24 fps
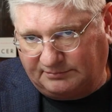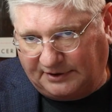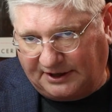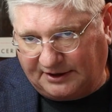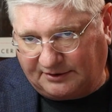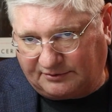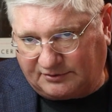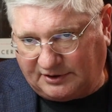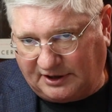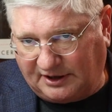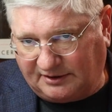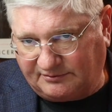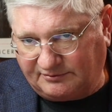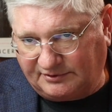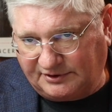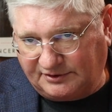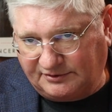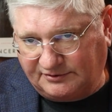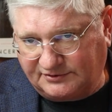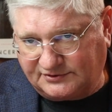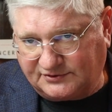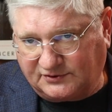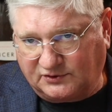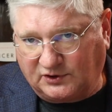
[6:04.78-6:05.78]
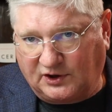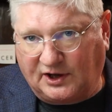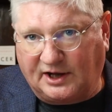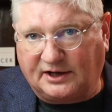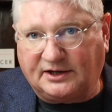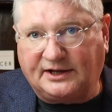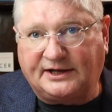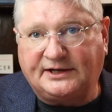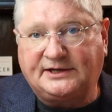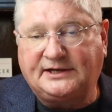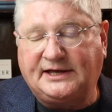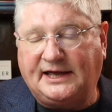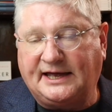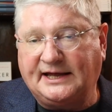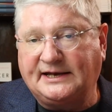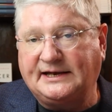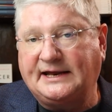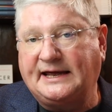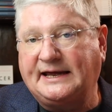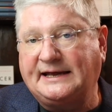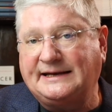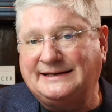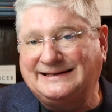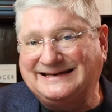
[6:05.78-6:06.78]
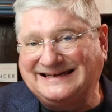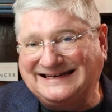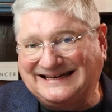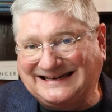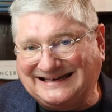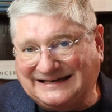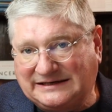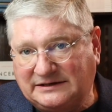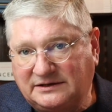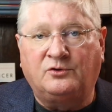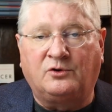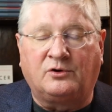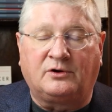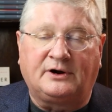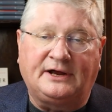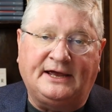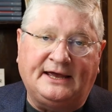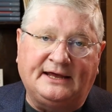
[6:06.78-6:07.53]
mitochondria use a lot like NAD or